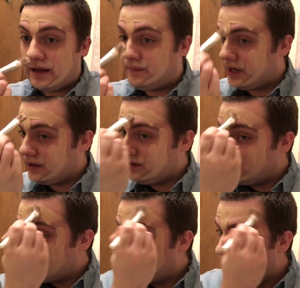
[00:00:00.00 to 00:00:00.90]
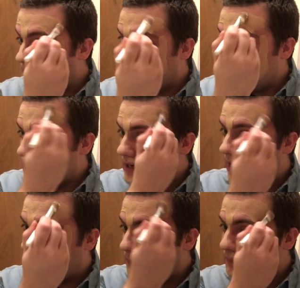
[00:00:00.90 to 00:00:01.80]
I'm not going to use it to blend it
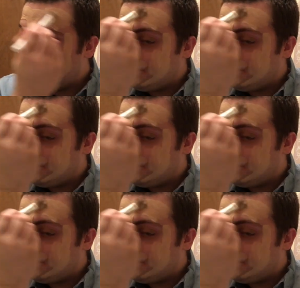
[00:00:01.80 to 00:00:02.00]
out